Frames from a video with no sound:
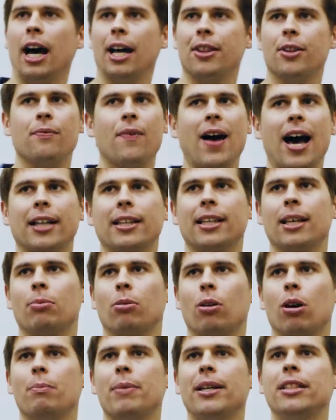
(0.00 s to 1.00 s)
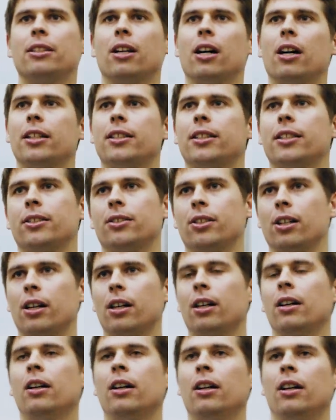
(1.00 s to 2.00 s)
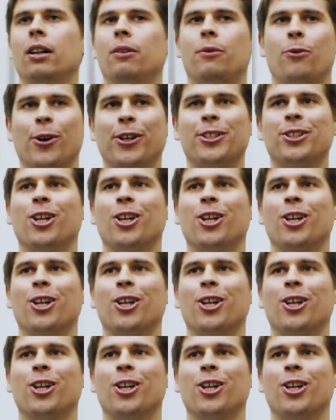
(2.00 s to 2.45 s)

and the fact that plant-based dieters are, for